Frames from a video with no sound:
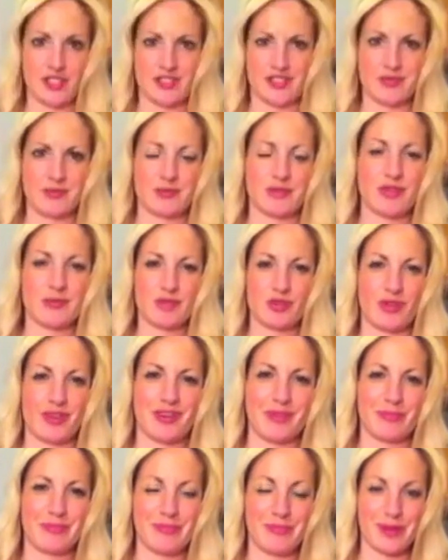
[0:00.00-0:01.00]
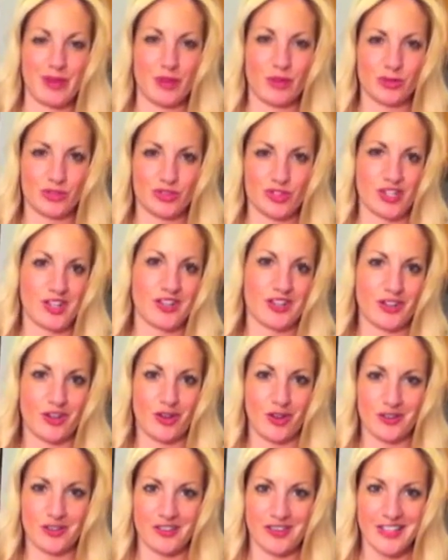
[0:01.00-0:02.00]
Sometimes you'll get a big old chunk of
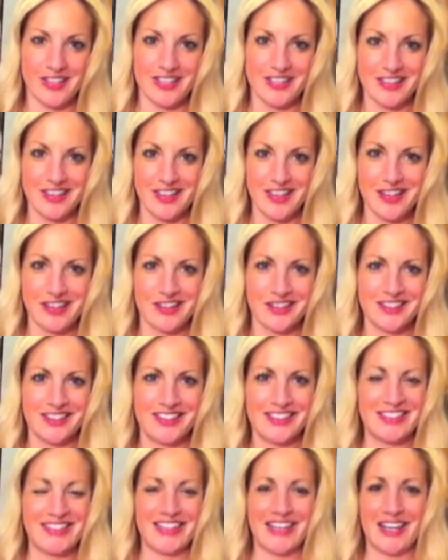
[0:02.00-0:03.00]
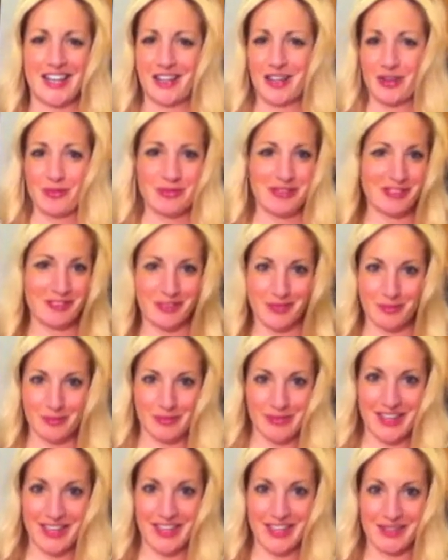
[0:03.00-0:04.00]
garlic in there, and nobody's
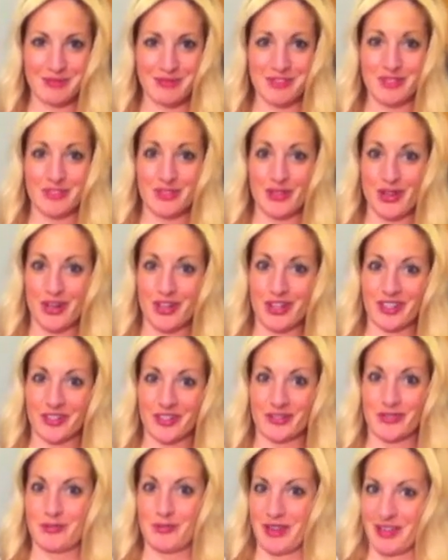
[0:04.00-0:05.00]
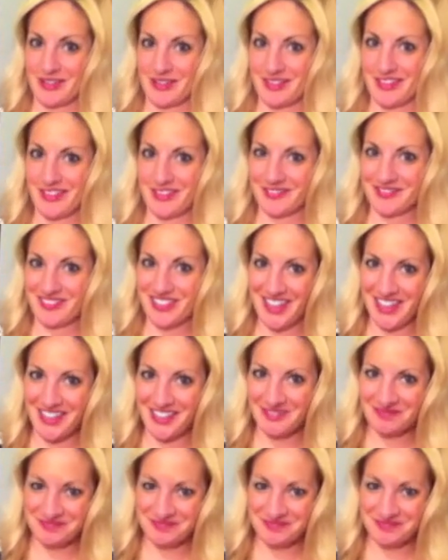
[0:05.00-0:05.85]
complaining because garlic's amazing. Okay?